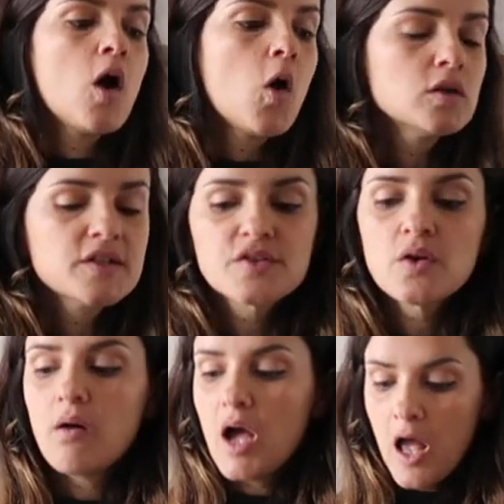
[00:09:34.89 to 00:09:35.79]
Also,
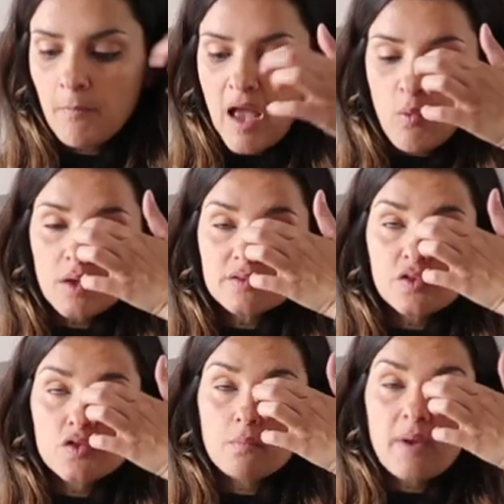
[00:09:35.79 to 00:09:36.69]
I
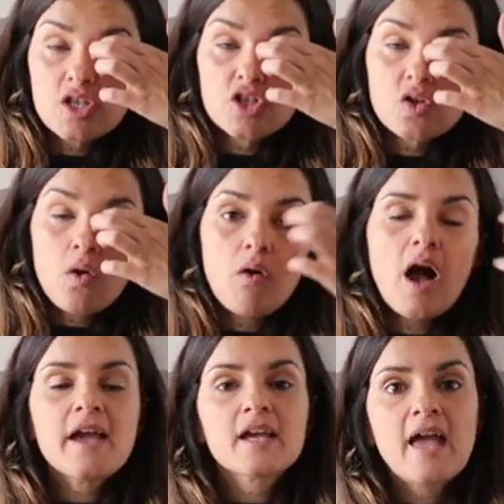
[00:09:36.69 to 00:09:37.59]
wanted to make sure
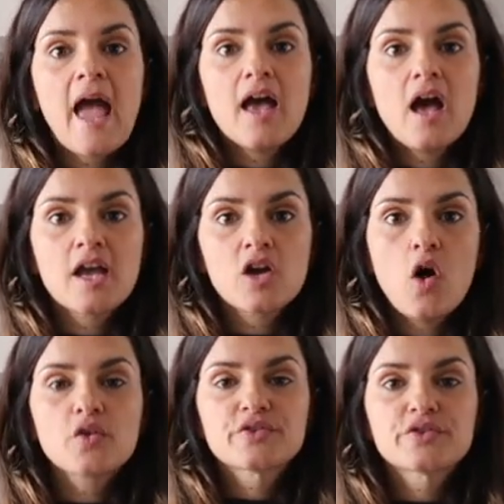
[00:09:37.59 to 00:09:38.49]
I
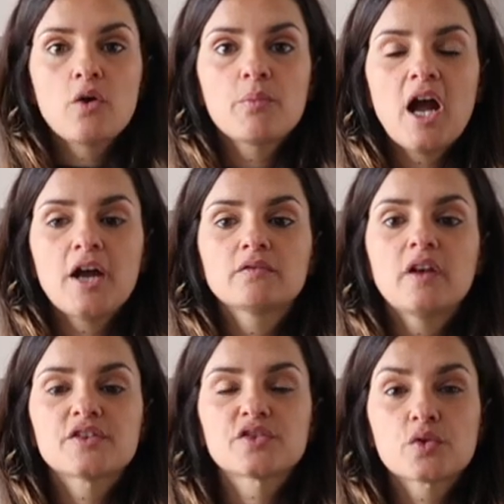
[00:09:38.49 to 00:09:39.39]
got some kind of
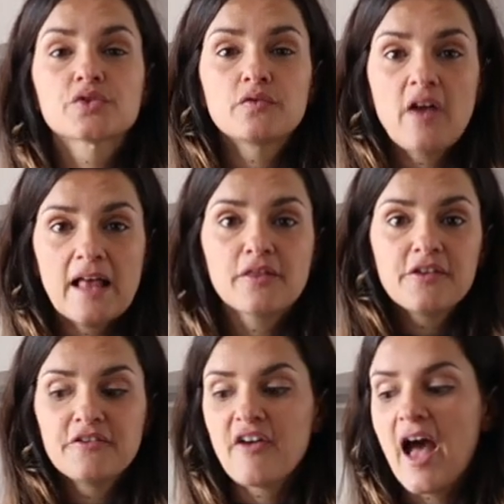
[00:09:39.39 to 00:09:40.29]
like source of
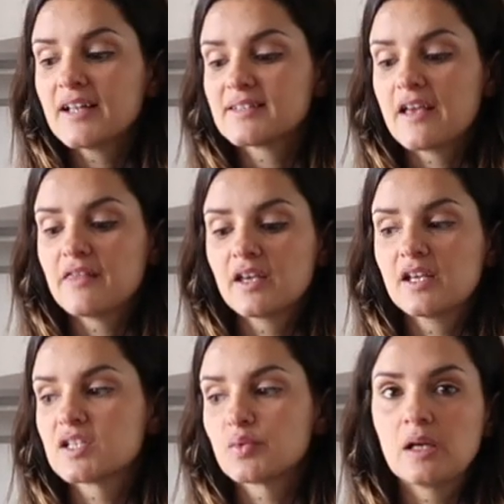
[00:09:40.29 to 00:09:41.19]
healthy fats. I think
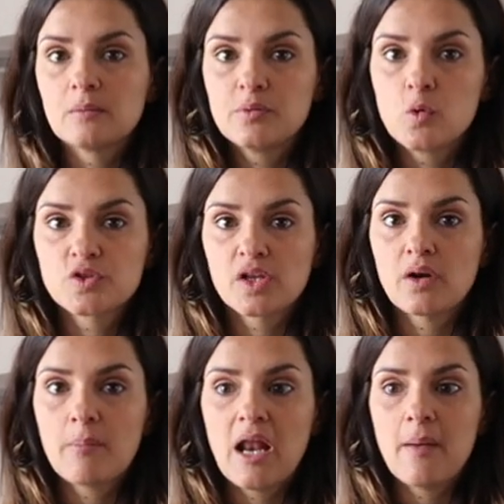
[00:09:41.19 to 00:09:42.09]
it's really important
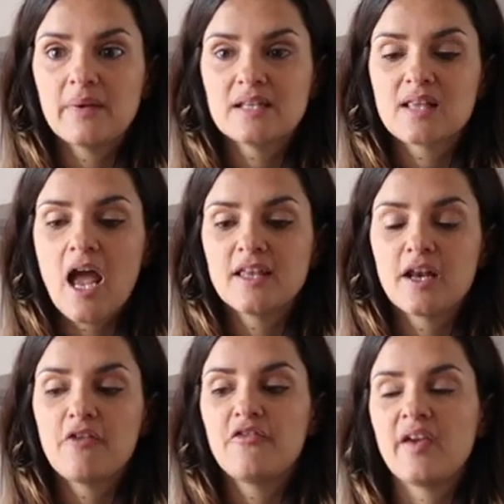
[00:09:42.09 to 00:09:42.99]
on a plant-based diet,
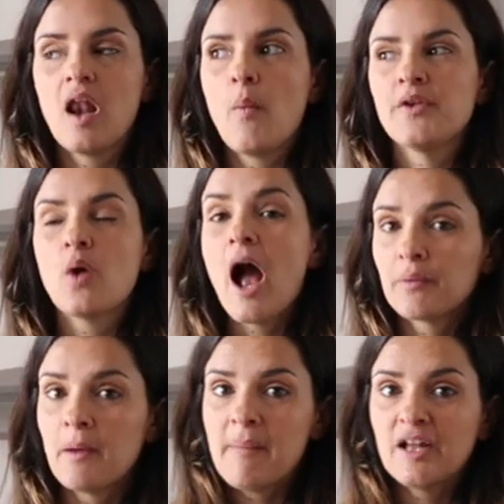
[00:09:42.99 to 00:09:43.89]
and I feel like when you're
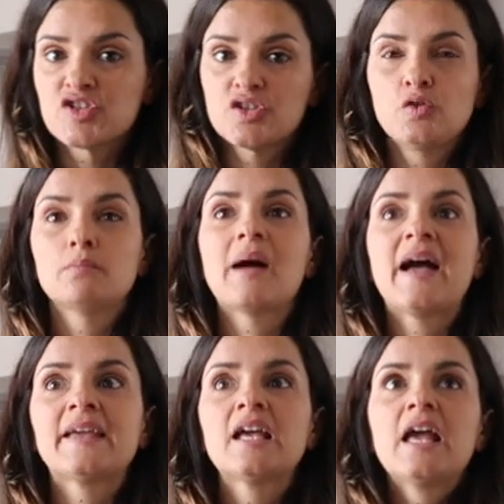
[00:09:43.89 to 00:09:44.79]
on a budget, you
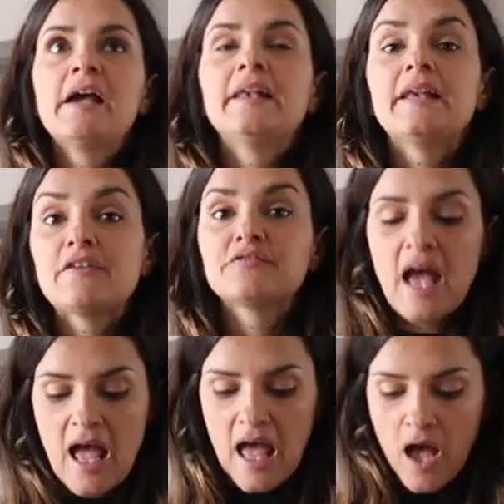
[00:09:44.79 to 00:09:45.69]
might leave
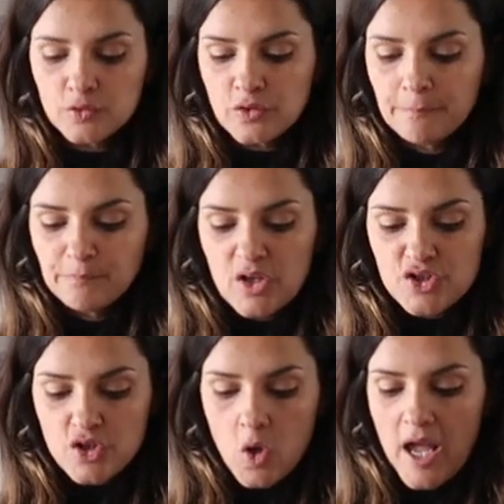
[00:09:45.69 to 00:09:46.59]
that out.
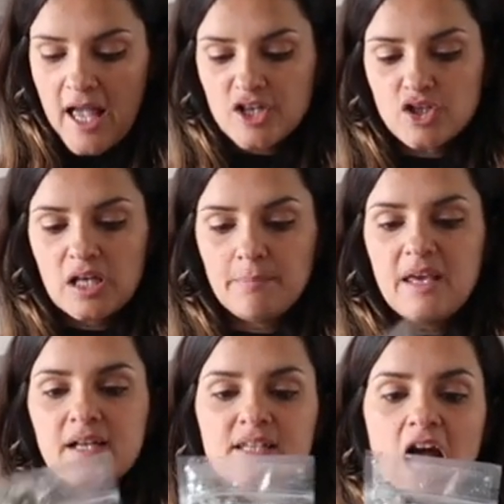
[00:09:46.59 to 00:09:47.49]
So I actually
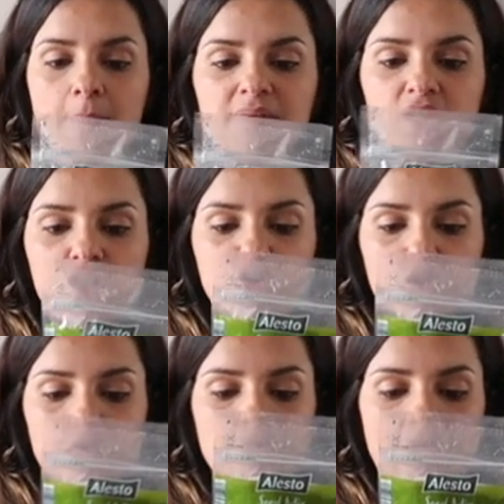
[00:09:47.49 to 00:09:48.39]
picked up these
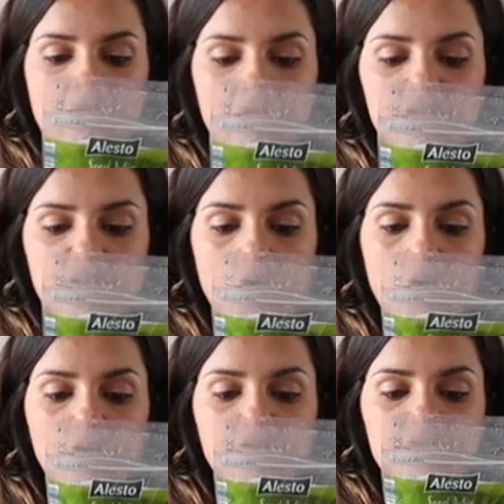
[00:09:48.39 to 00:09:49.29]
2 bags
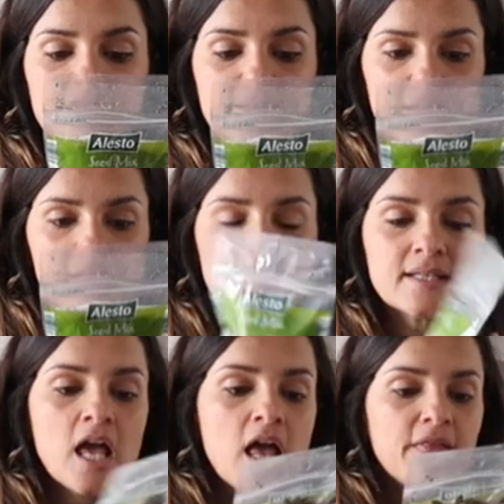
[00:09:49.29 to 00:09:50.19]
of
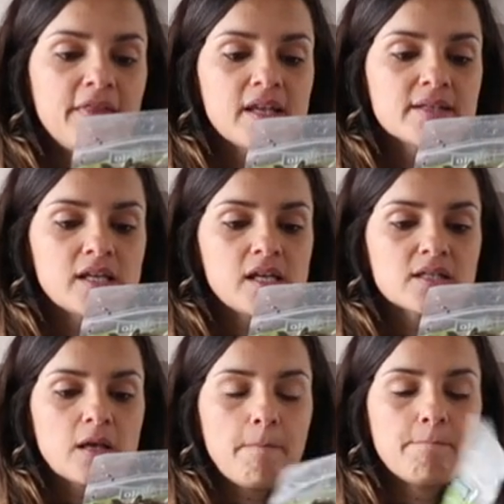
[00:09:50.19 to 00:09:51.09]
seeds. This
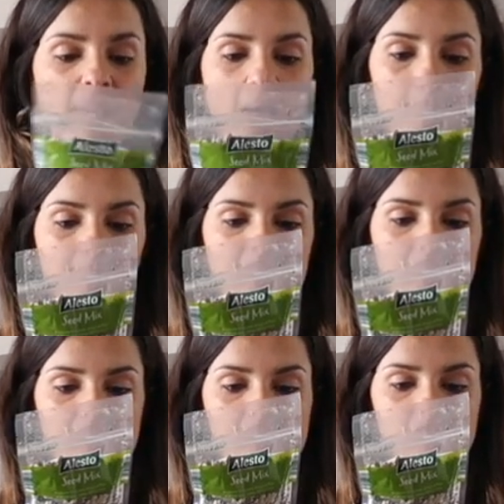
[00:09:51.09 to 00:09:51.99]
is a
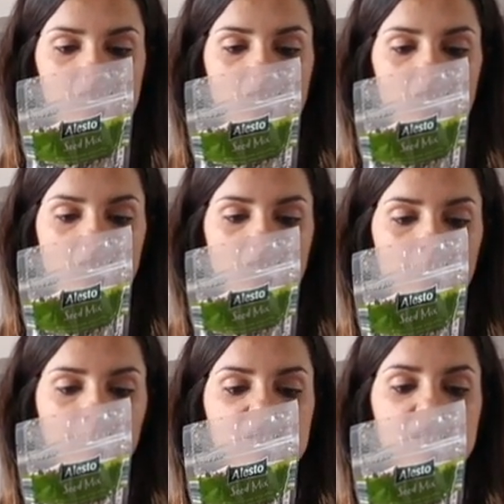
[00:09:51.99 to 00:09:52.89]
pumpkin,
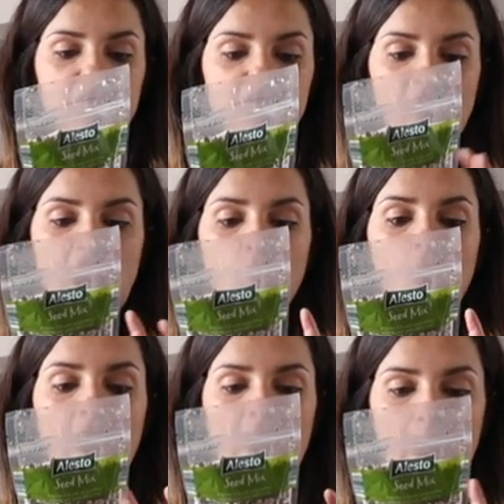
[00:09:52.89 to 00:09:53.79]

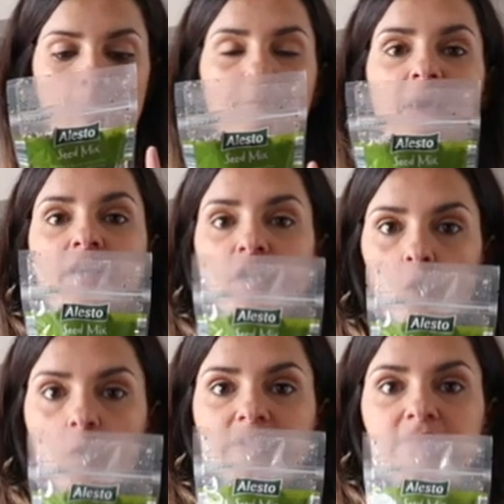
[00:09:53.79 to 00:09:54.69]
sunflower, hemp, and
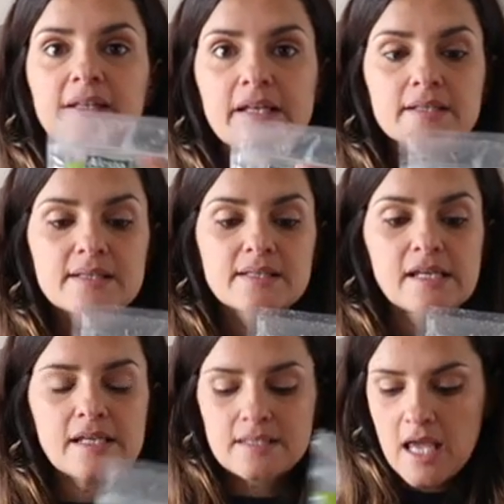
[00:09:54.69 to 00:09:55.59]
golden
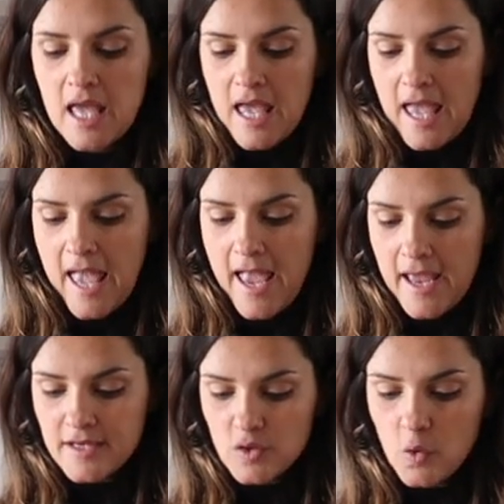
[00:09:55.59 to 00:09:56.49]
linseed.
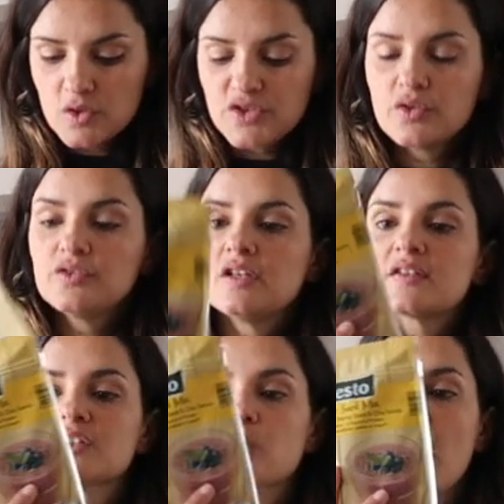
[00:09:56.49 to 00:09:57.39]
and also
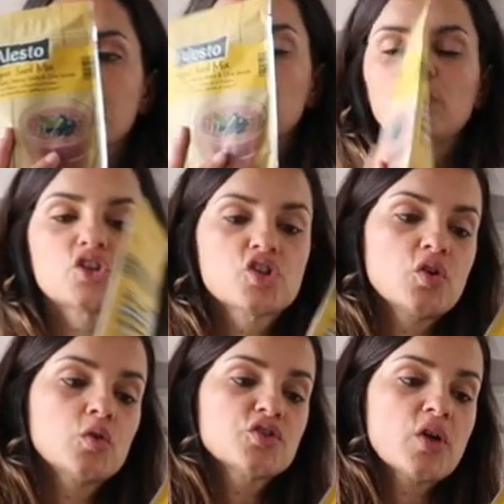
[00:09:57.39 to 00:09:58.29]
this one, which
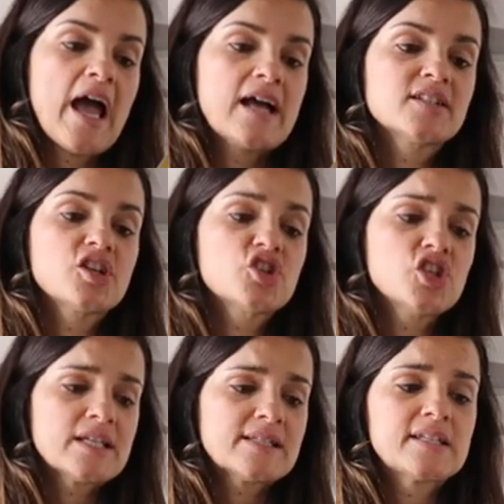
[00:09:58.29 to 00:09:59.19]
also has a
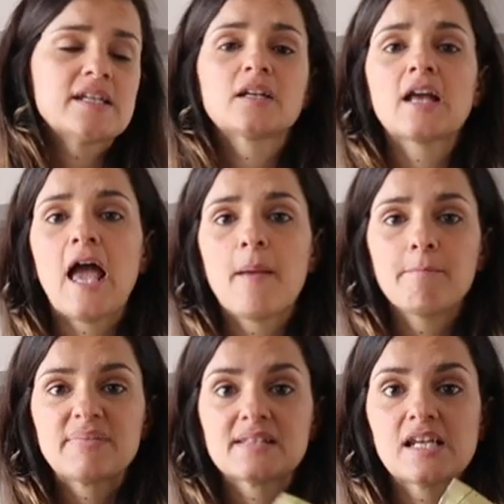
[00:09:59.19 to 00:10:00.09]
chia seed and
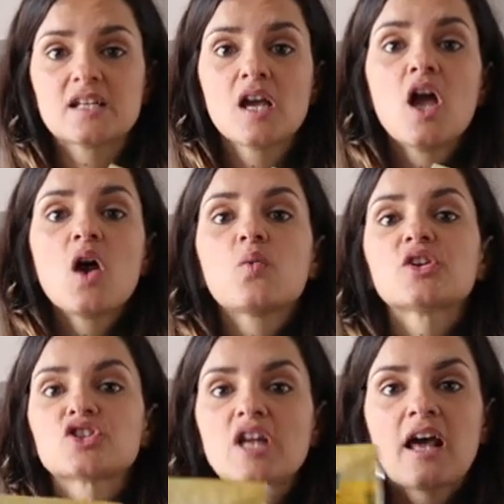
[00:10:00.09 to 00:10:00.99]
hemp seed,
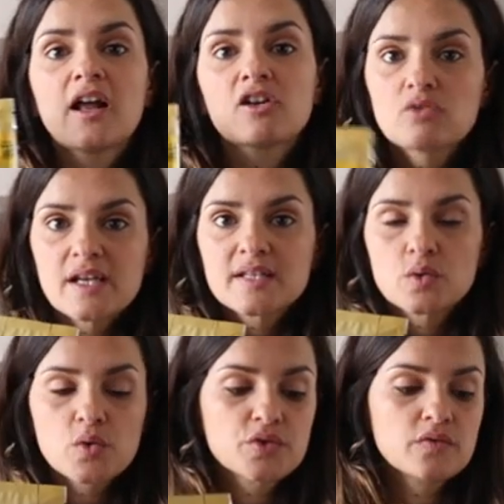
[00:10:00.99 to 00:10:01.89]
which they are a great
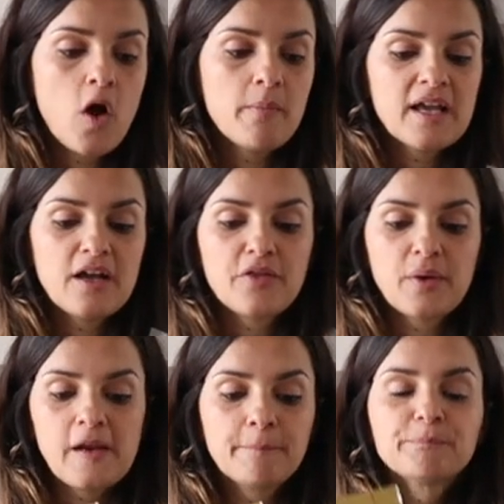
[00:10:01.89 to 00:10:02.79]
source of
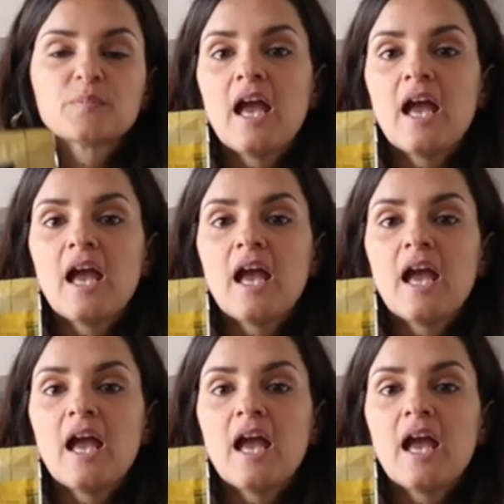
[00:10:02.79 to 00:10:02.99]
omega-3.